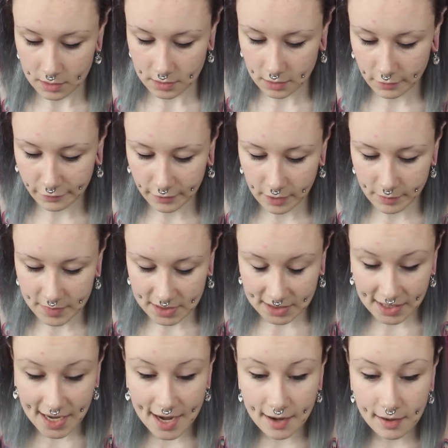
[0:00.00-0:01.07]
So for the
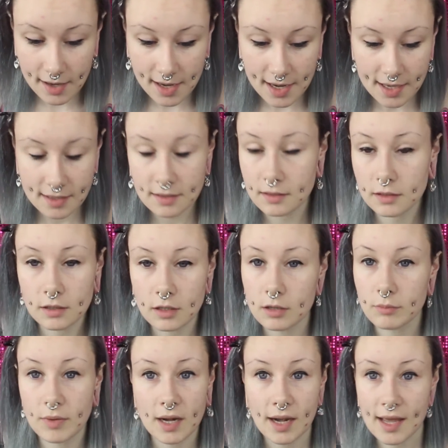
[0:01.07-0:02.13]
mascara, I didn't
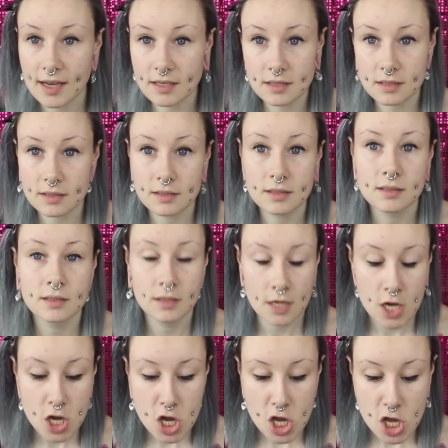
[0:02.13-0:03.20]
curl my lashes.
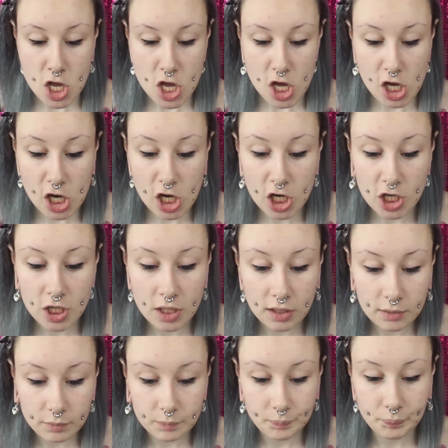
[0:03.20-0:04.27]

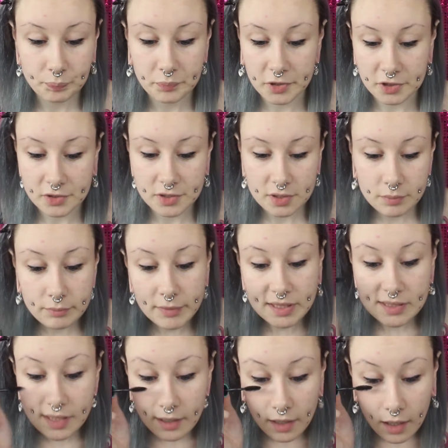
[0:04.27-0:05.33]
I put
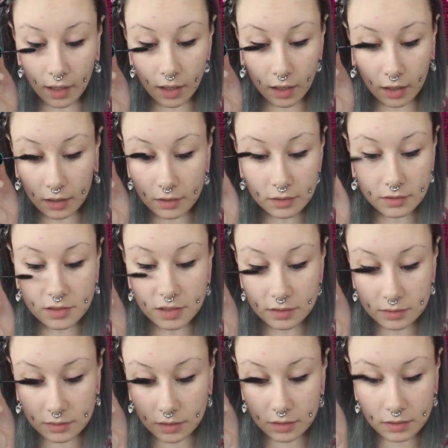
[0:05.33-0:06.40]
mascara on
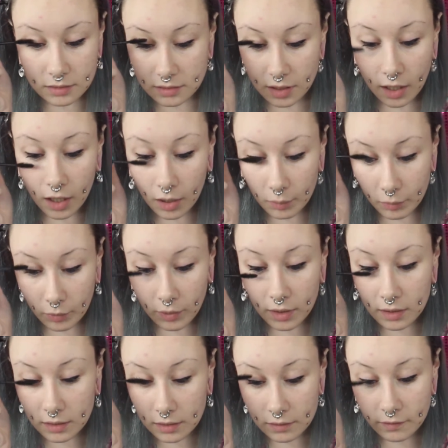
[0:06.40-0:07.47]
just on the top
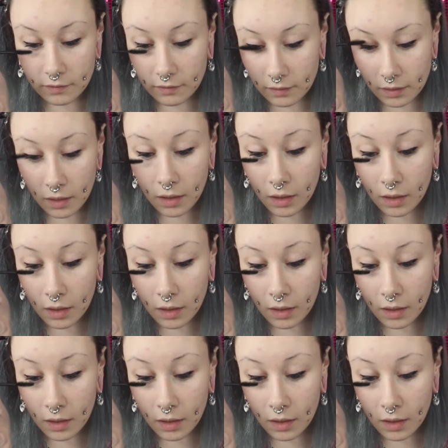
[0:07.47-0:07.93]
ones.